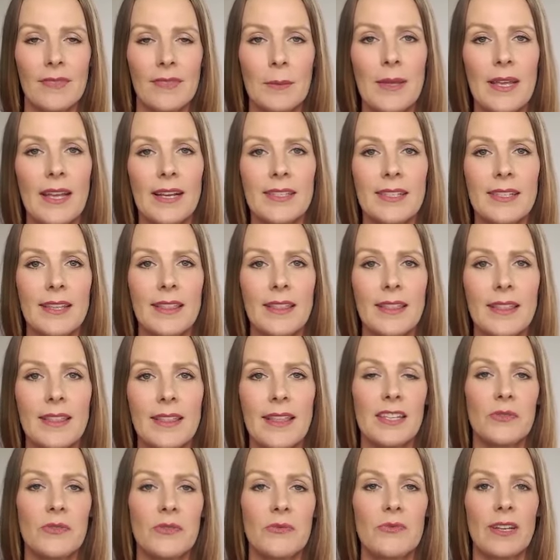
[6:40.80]
because I think
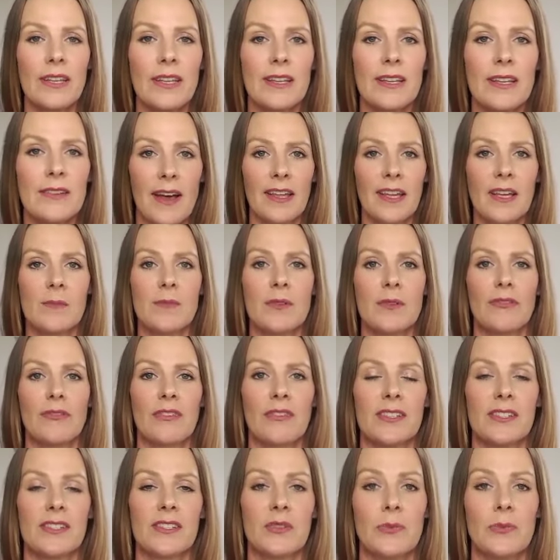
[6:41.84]
it's really valuable
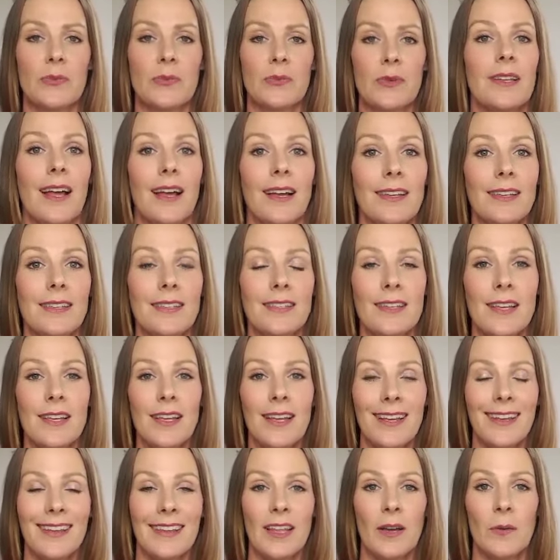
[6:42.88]
for us to realize
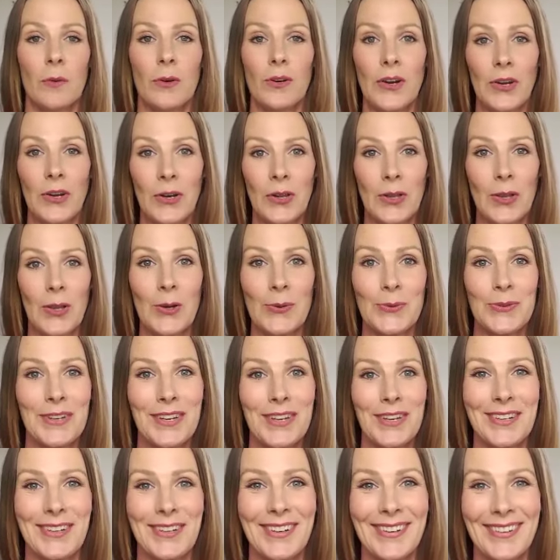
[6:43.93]
that we're not alone
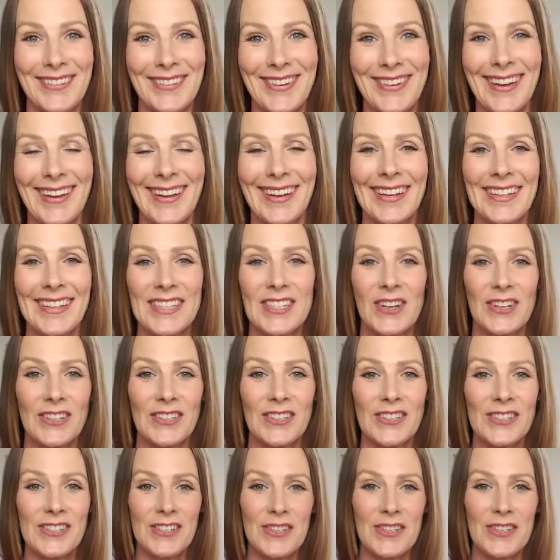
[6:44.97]
here, right? It's not
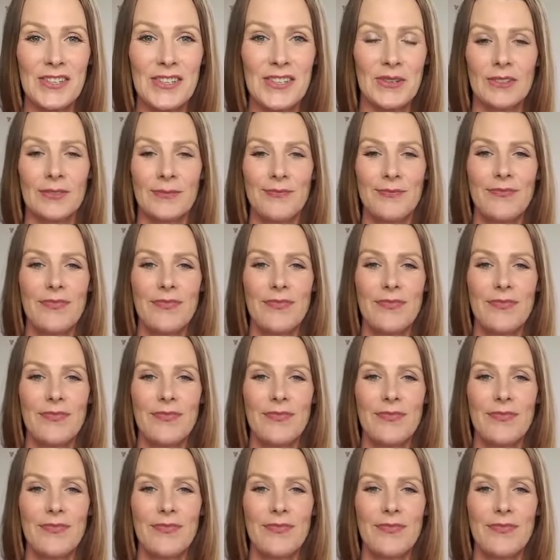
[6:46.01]
just you.